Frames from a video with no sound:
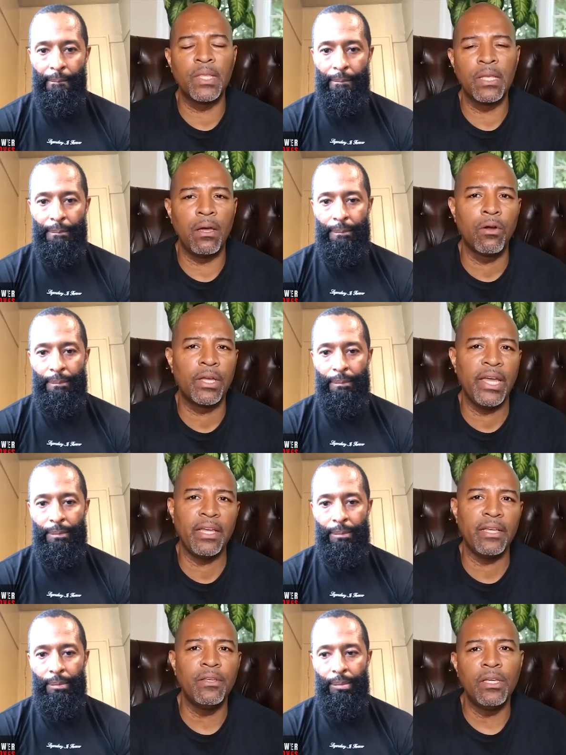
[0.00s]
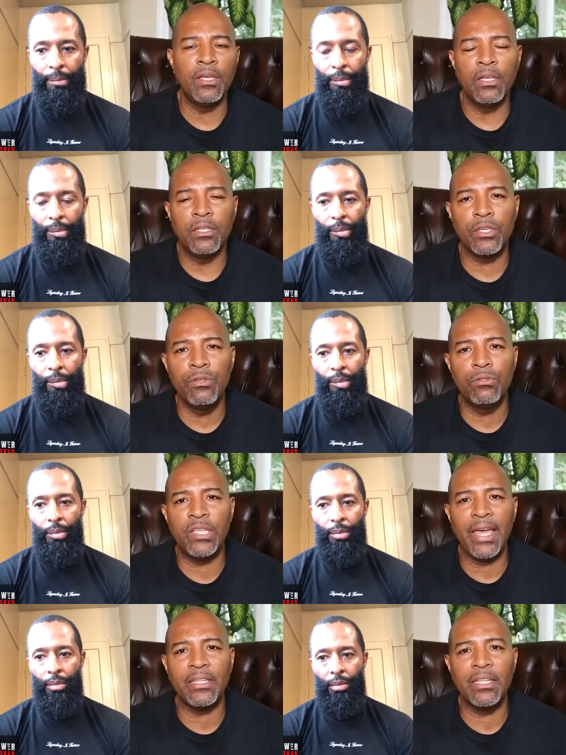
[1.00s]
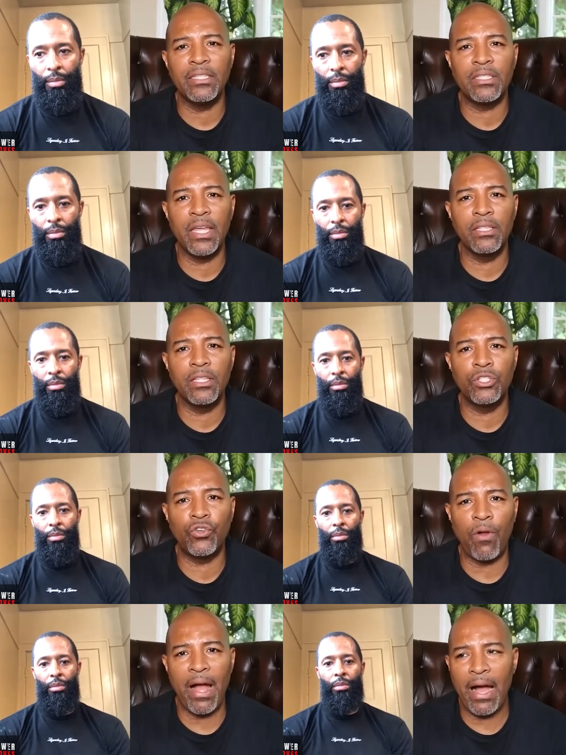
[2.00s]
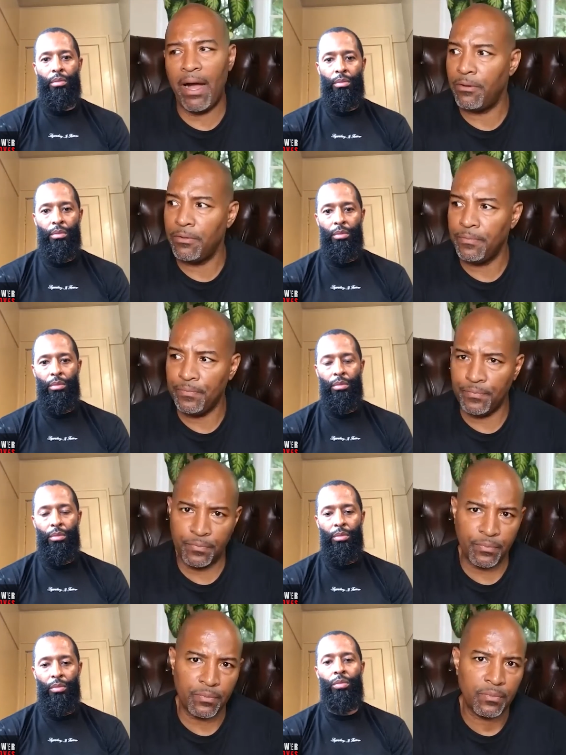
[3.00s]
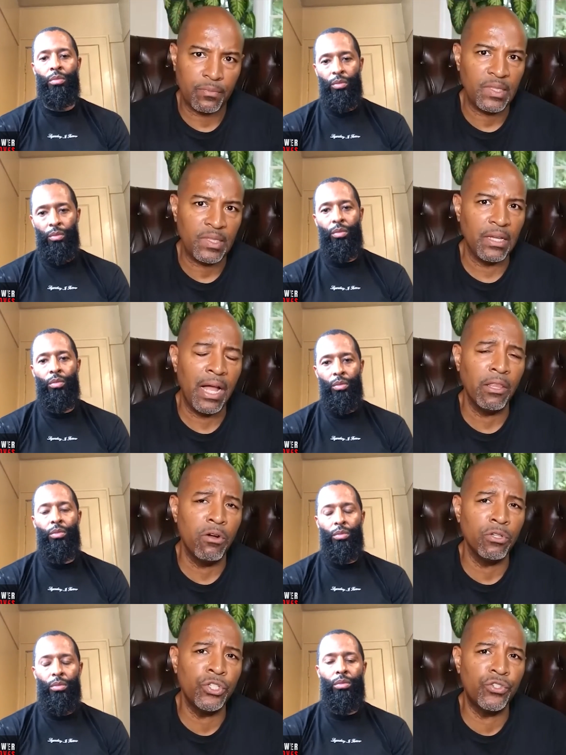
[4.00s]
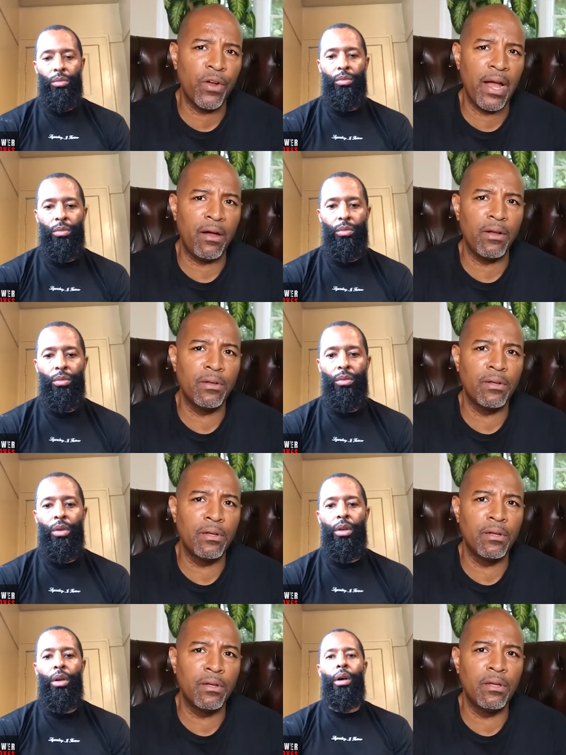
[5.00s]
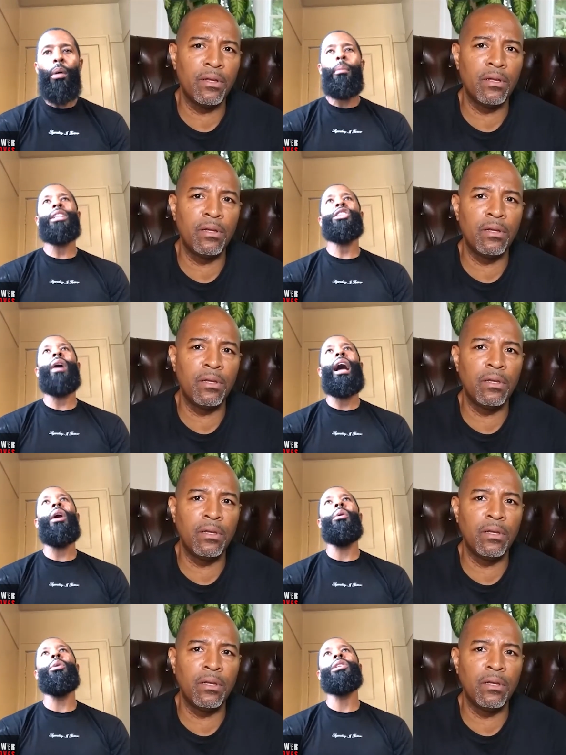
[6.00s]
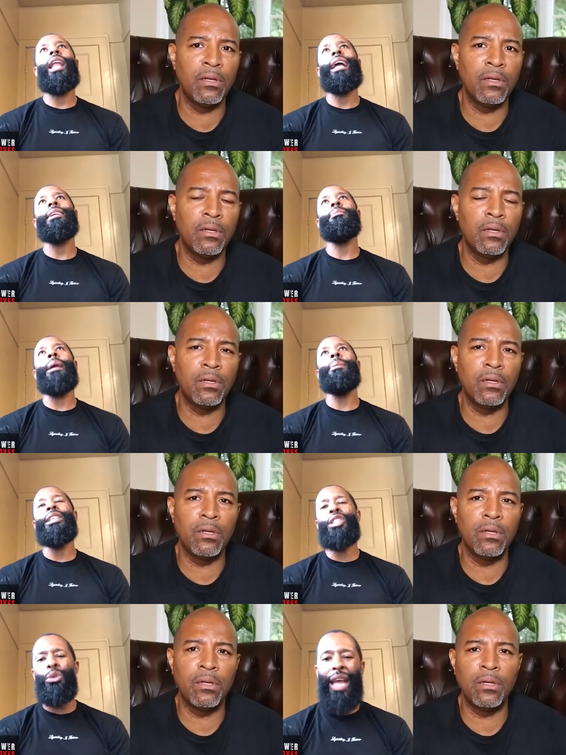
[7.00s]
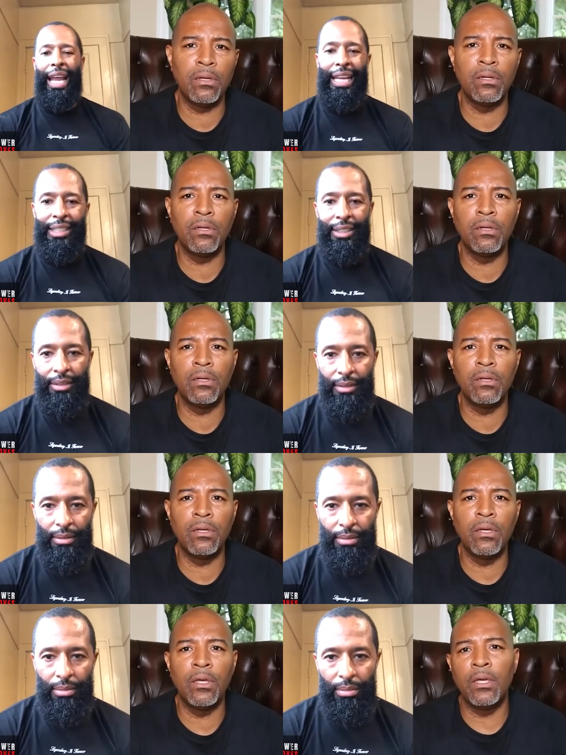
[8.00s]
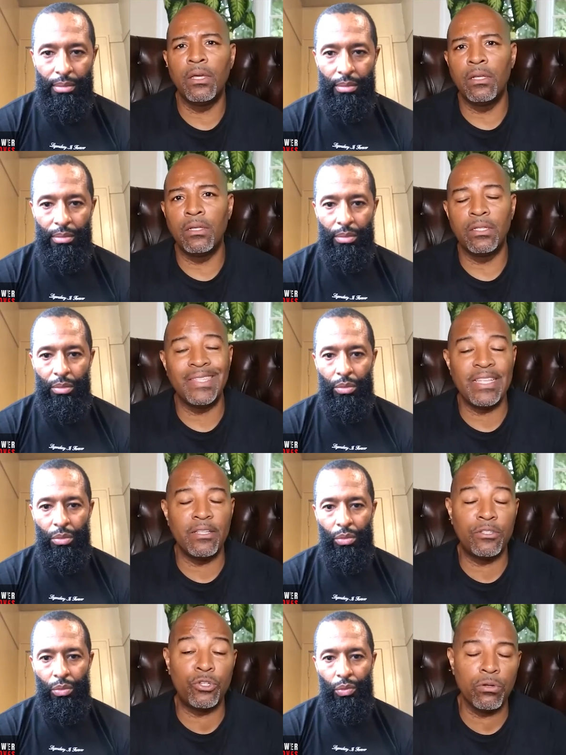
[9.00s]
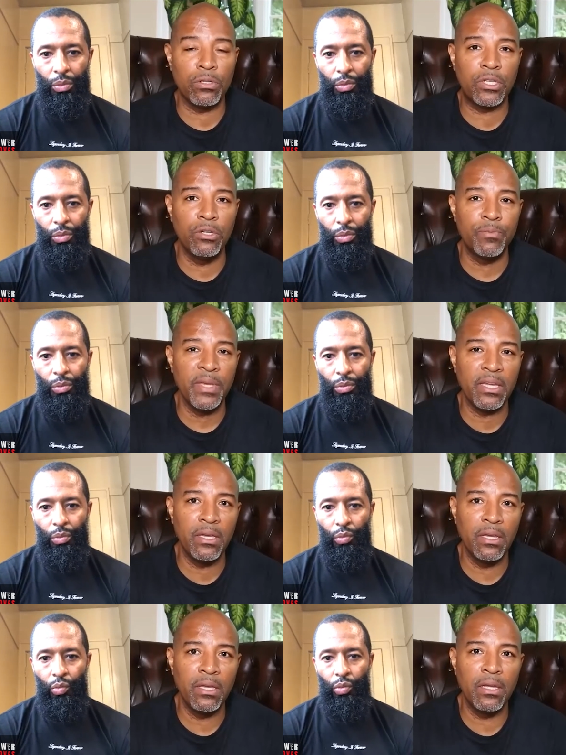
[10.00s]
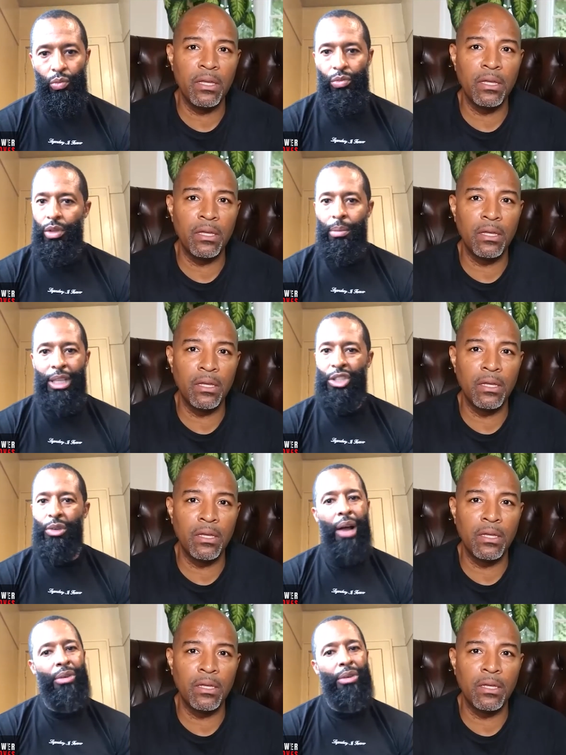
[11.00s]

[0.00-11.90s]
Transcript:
Speaker 1: Okay, so you take this thing to trial. Mm-hmm. How long's your trial?
Speaker 2: My trial was like maybe two days. Two, excuse me? My trial was